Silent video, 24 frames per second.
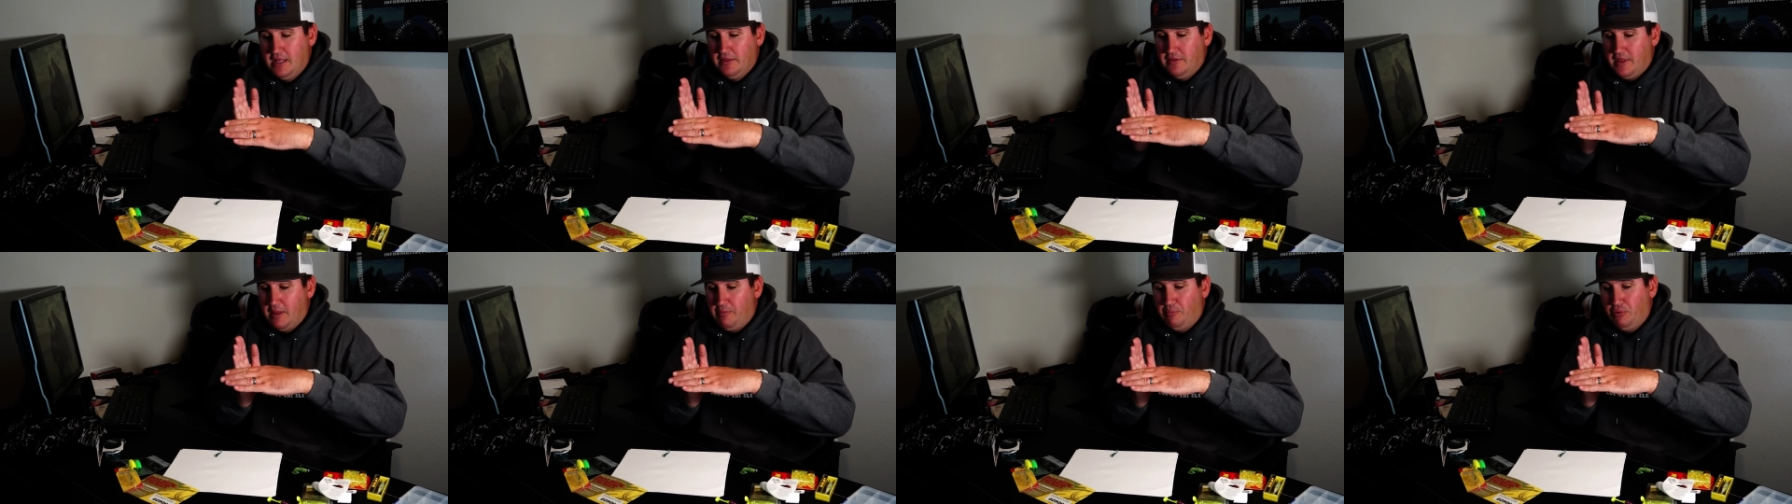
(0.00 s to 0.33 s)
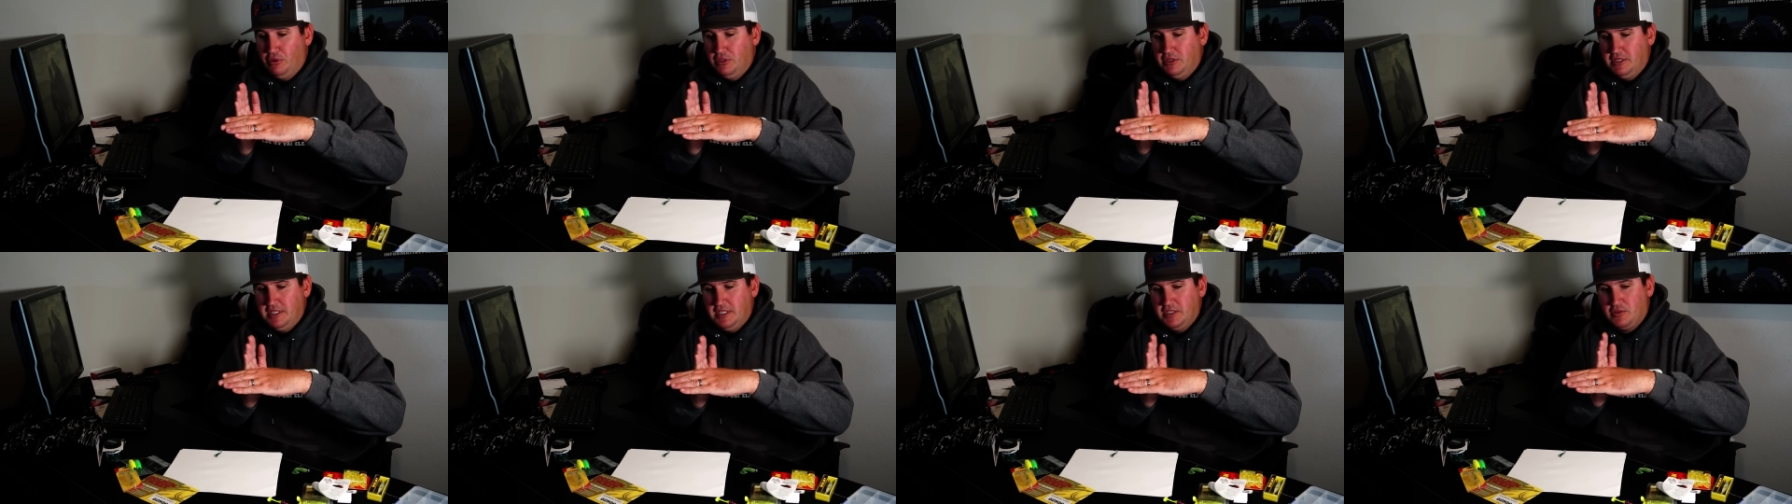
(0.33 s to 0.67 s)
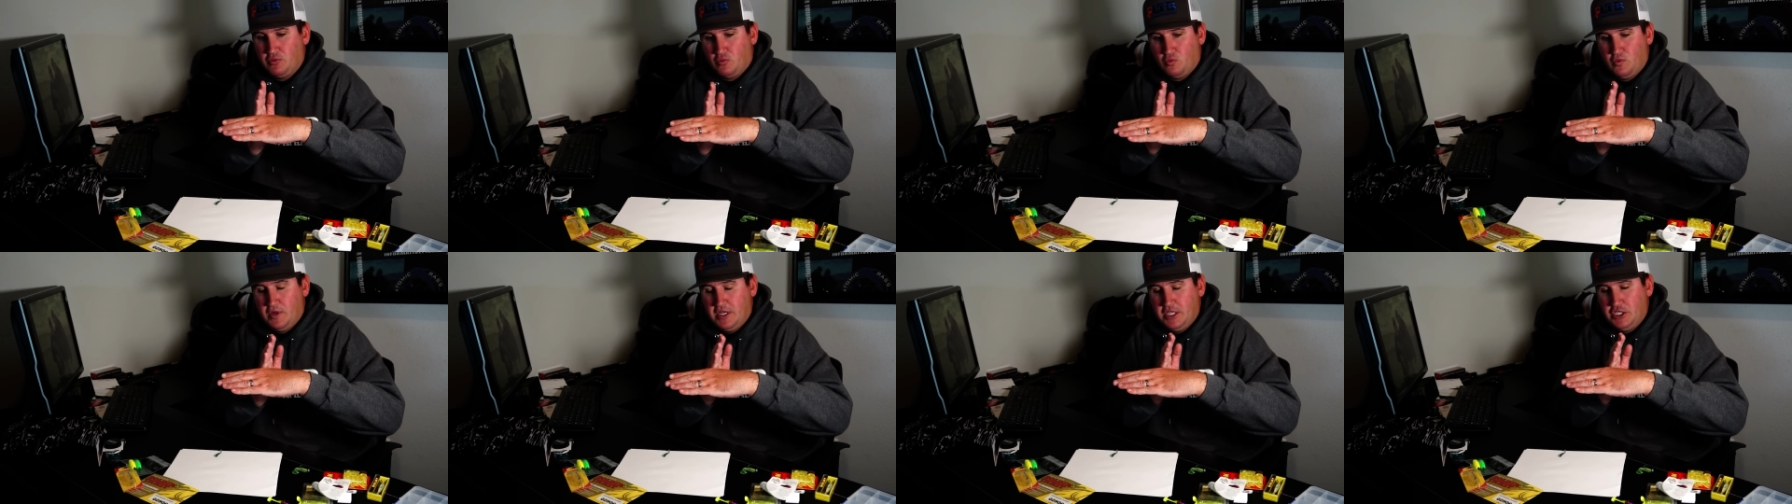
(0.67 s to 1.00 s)
They put these
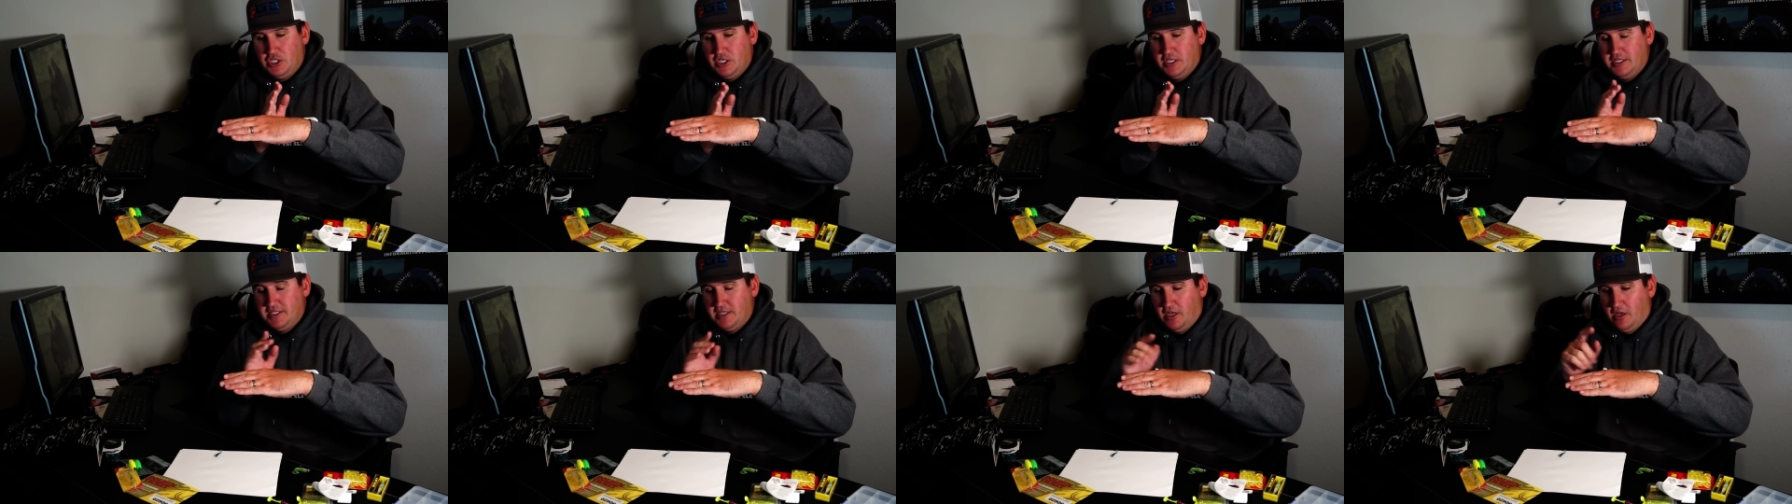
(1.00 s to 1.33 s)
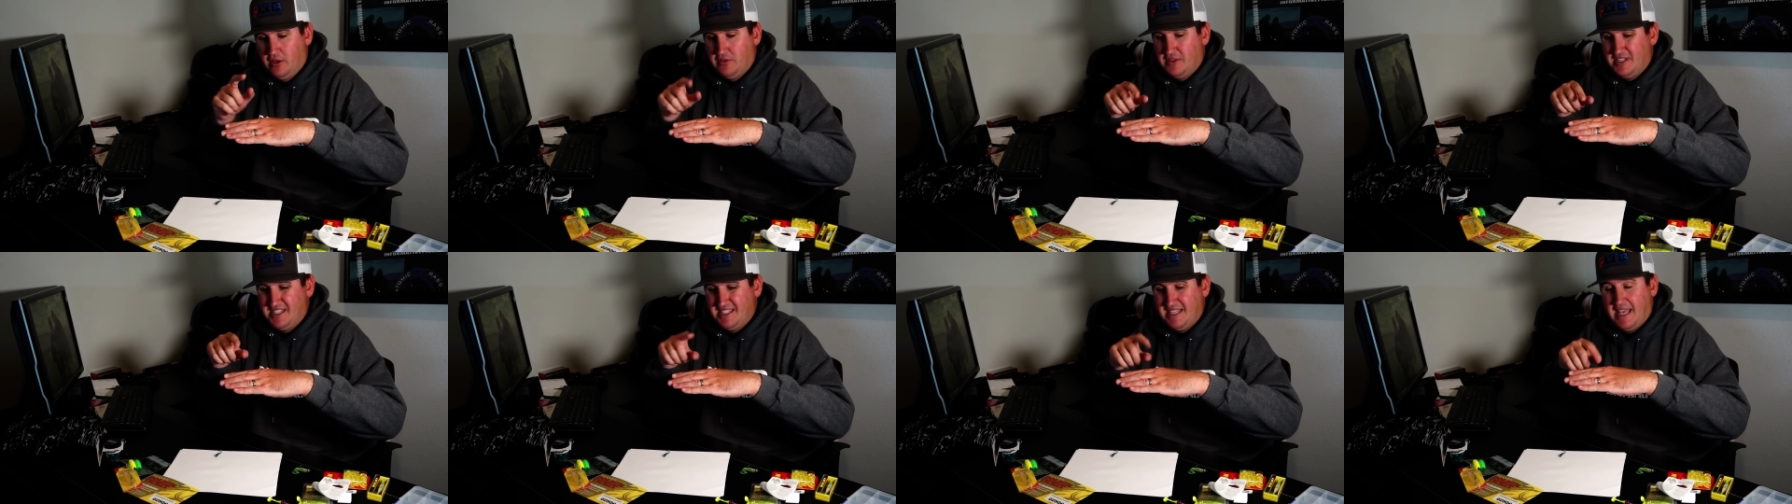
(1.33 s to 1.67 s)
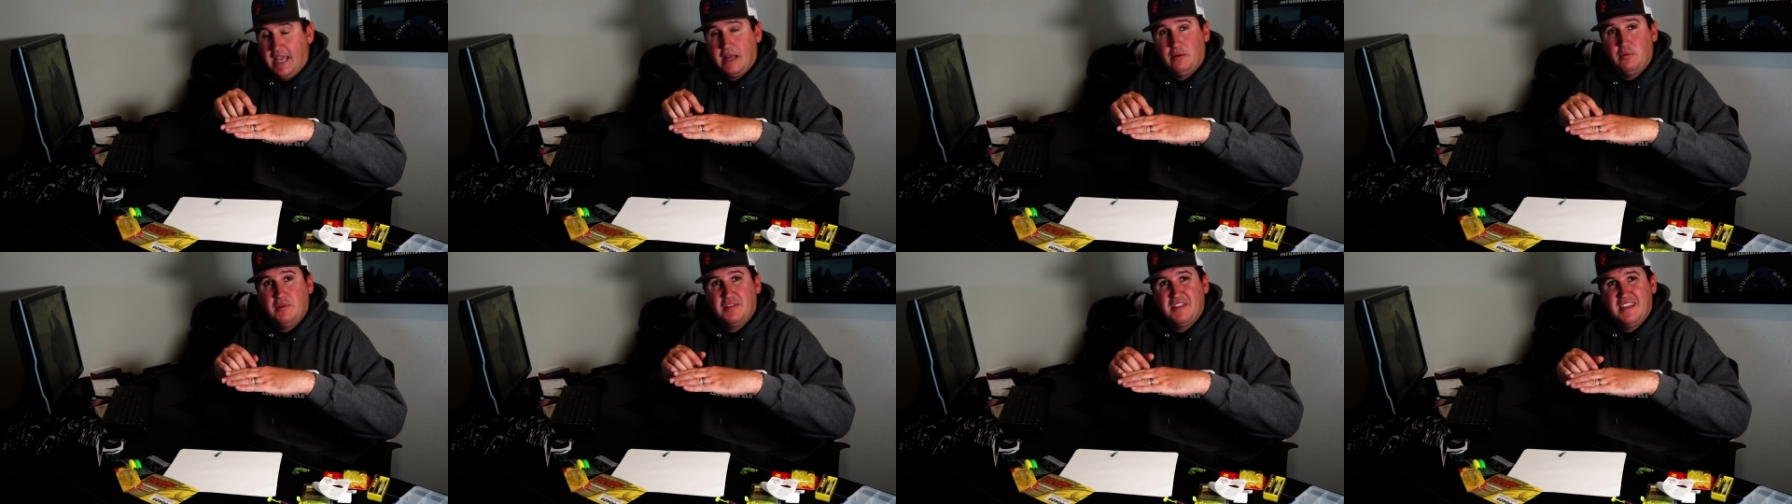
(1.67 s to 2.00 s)
ridges on the
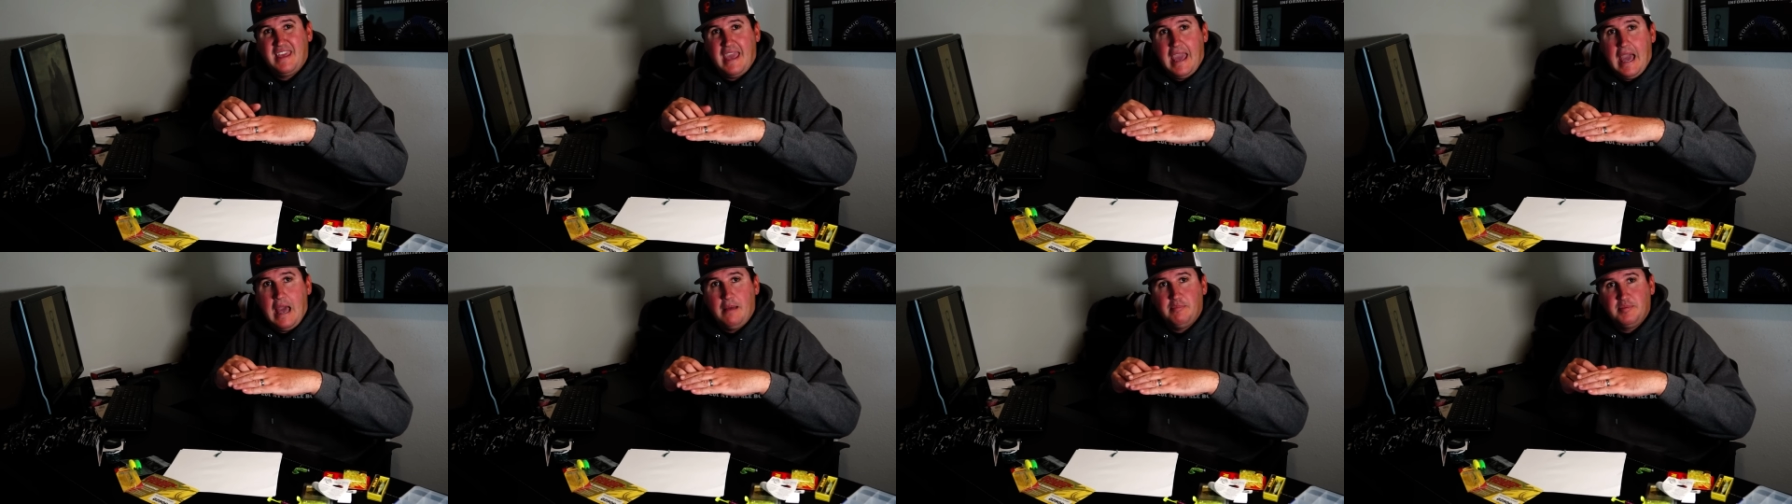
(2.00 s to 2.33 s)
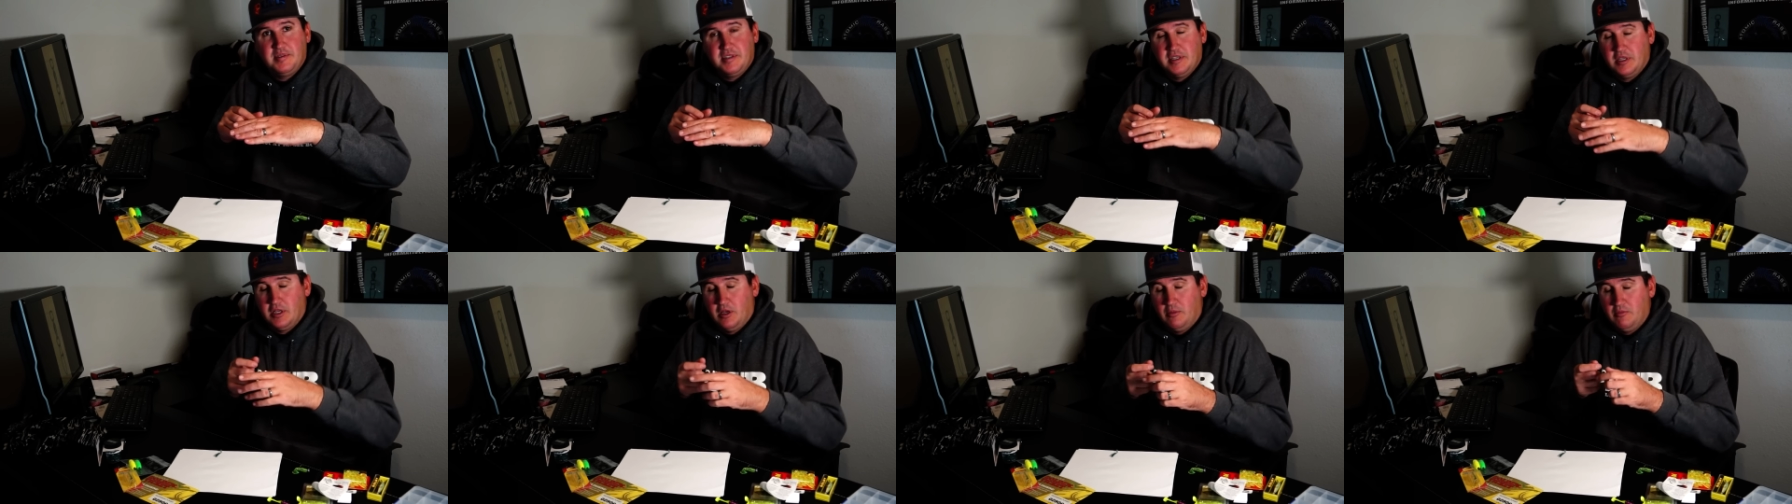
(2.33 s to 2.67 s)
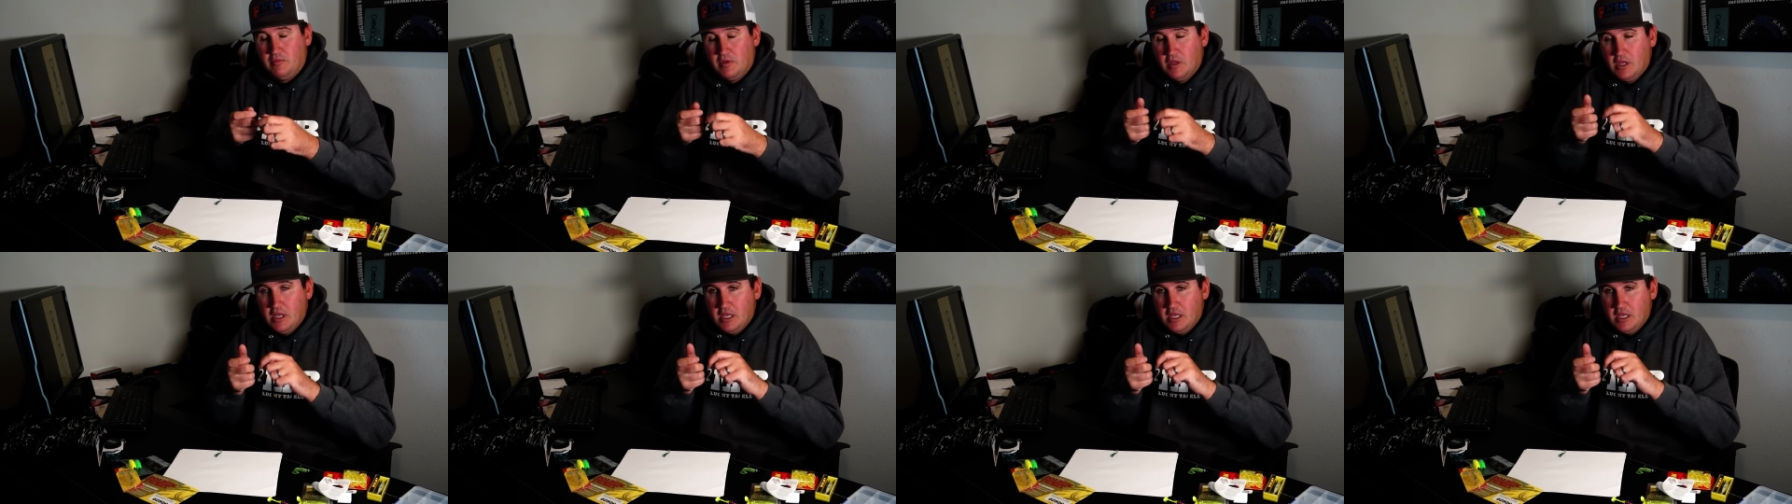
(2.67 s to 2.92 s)
side with gaps in them.